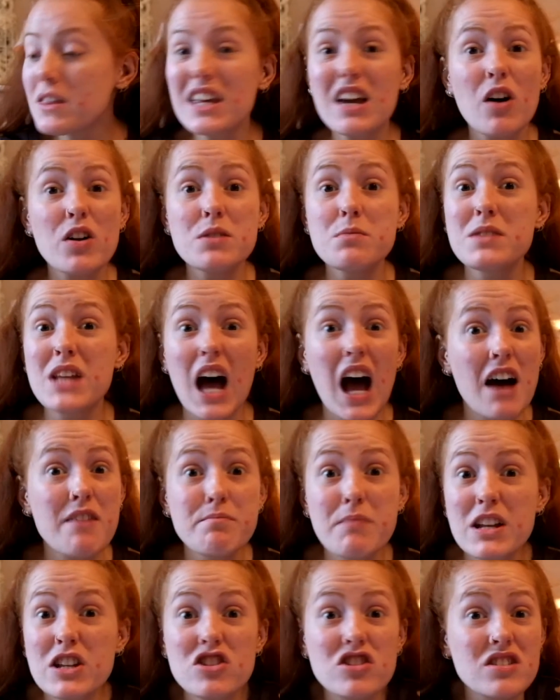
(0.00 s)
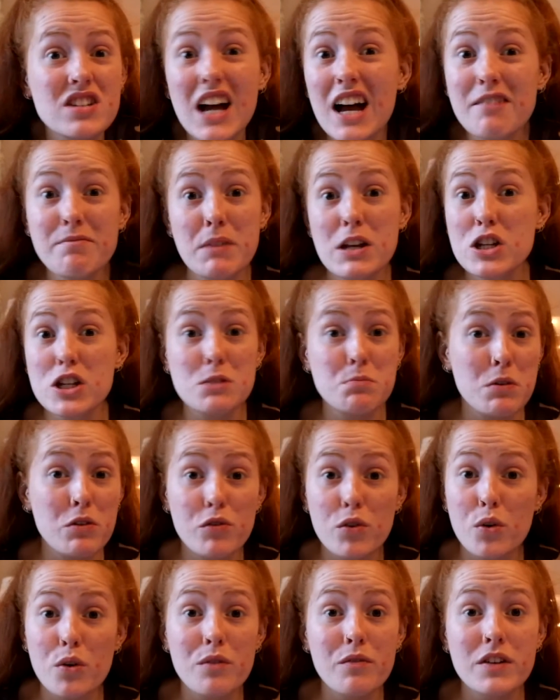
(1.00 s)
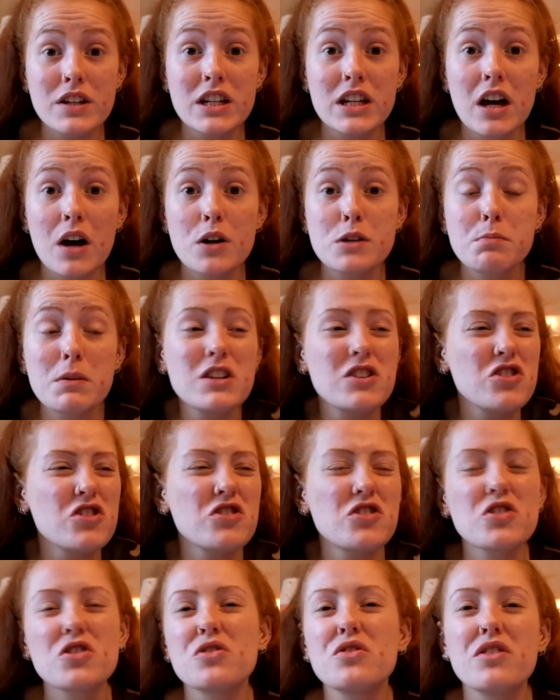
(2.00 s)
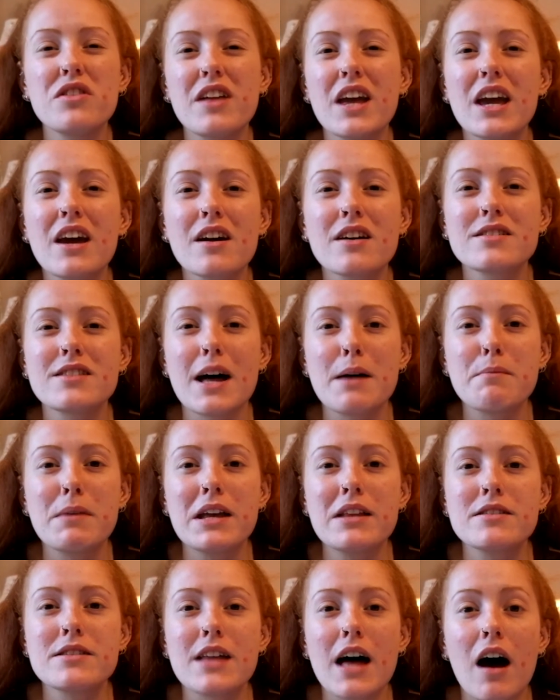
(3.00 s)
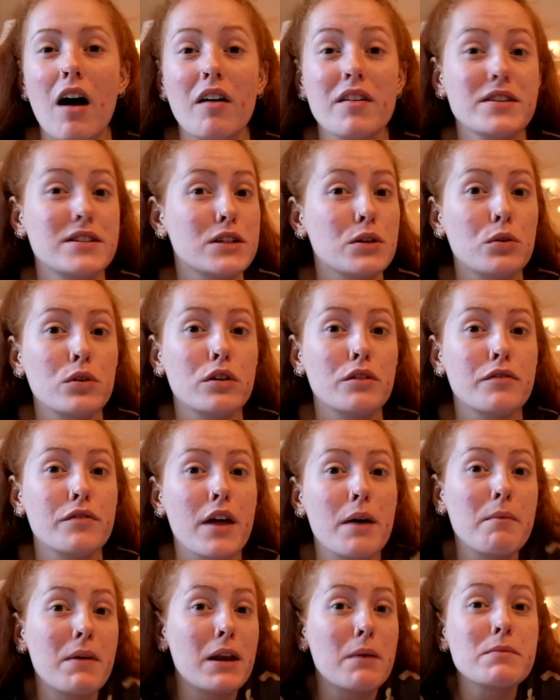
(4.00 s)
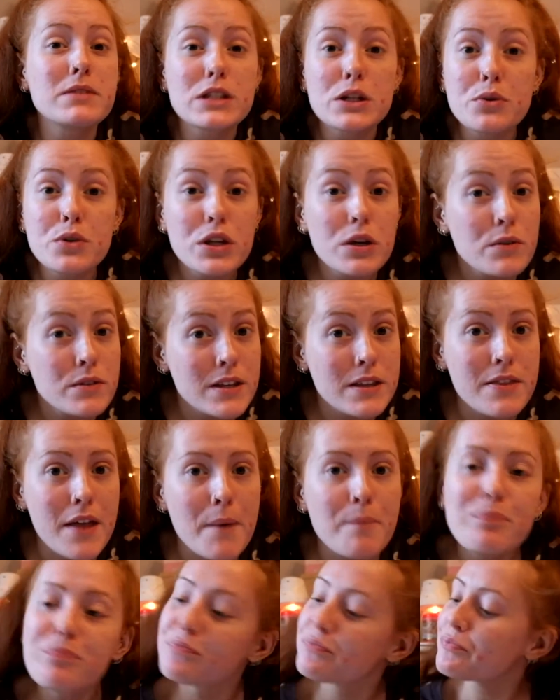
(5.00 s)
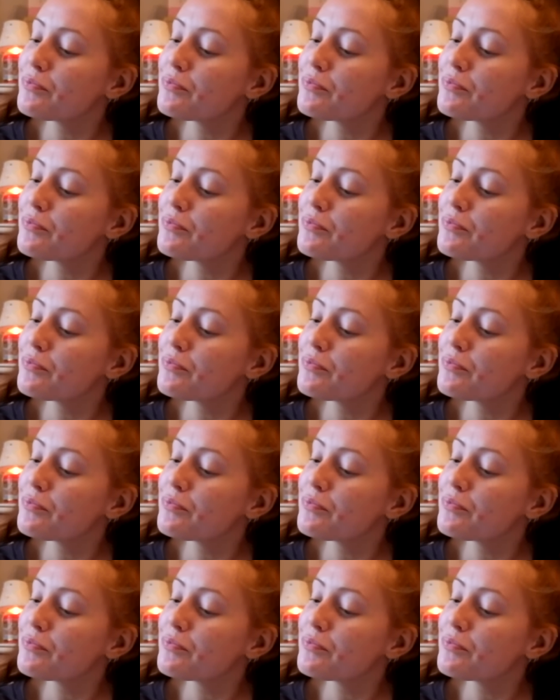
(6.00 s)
of the items that I have mentioned before in videos, but it's just a good thing because that means that I still love them and I'm still using them.